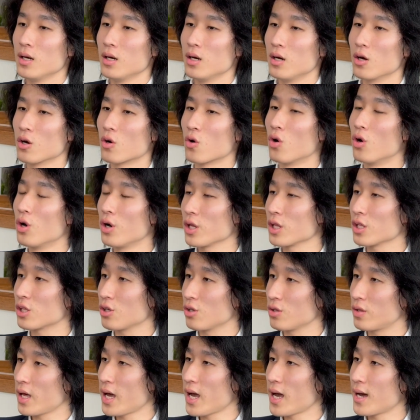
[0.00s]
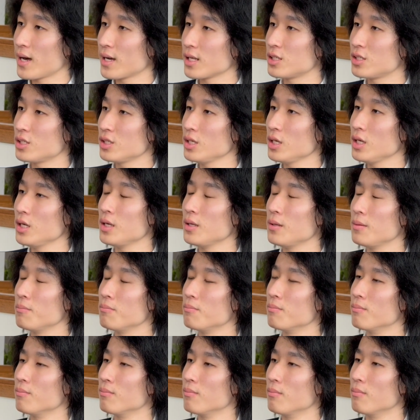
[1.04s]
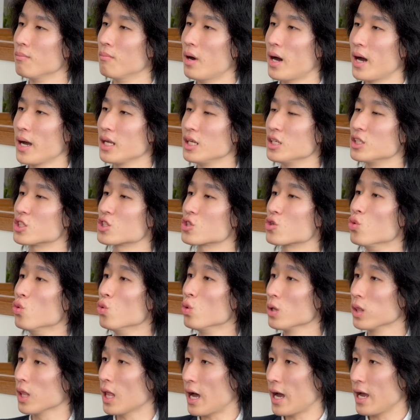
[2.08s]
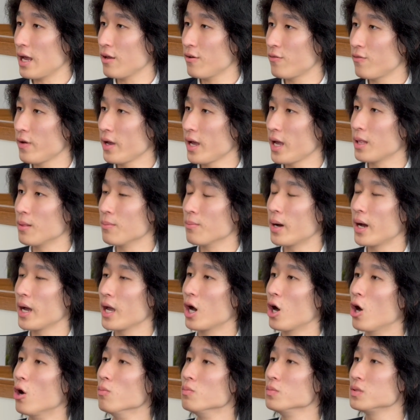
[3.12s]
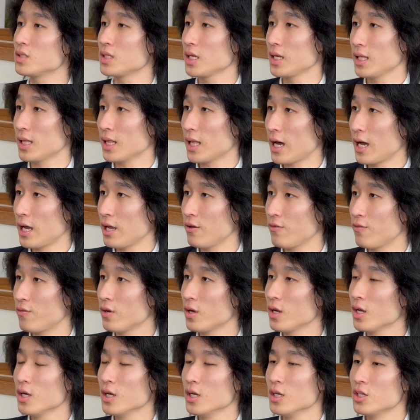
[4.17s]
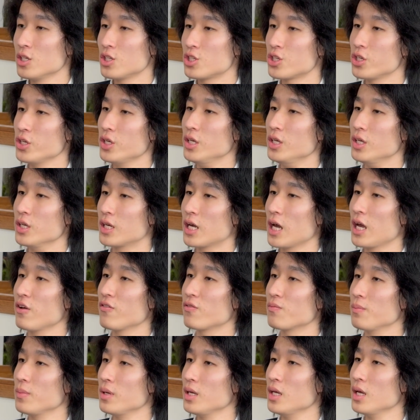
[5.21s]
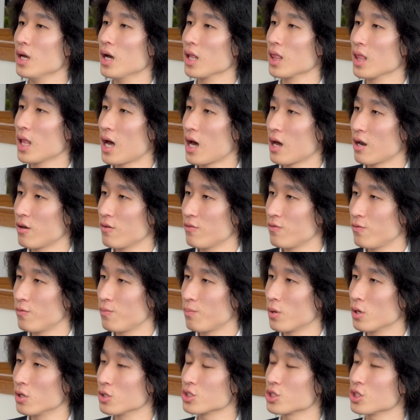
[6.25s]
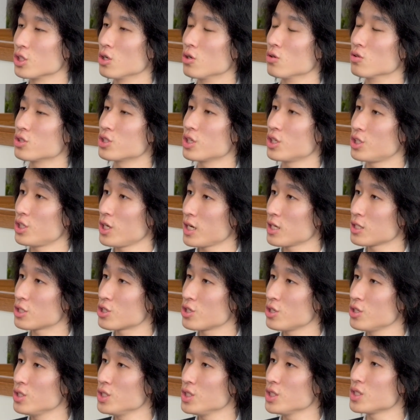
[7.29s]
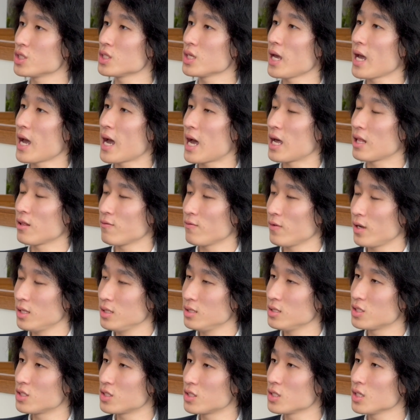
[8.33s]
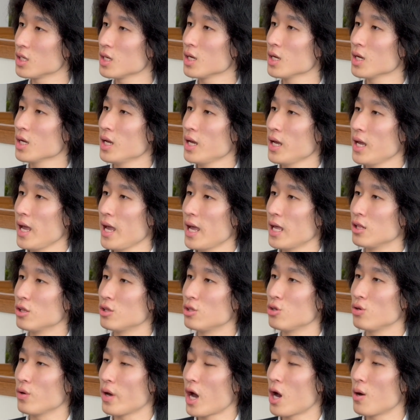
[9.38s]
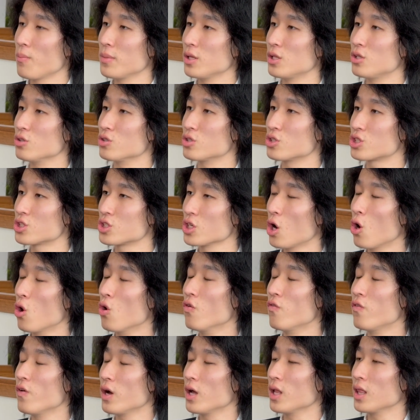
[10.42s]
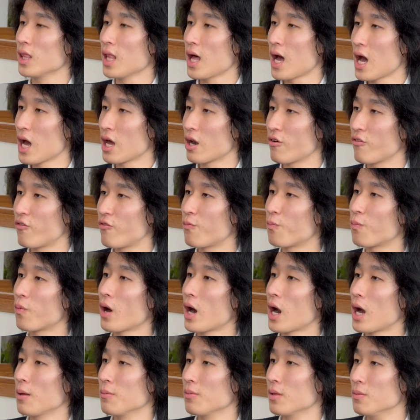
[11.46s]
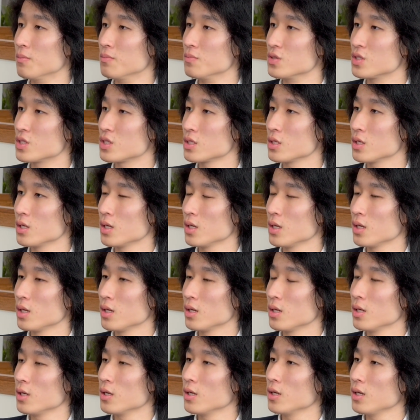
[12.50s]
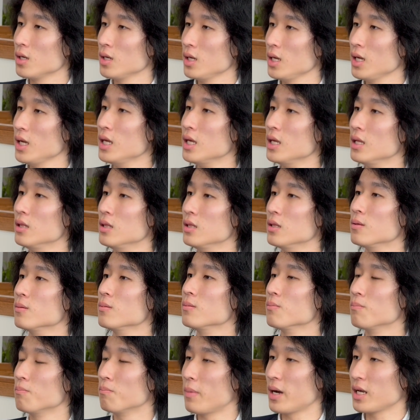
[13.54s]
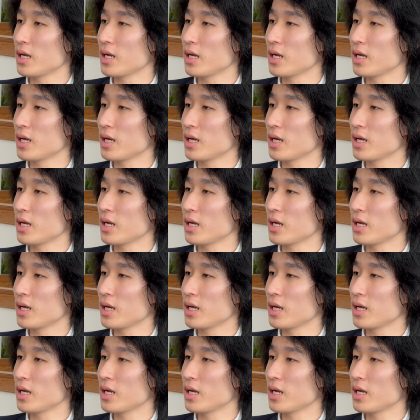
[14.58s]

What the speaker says: According to that, in my school life and my homestay life, she gave me a lot of personal suggestions, admins, and to help me to solve a lot of problems in my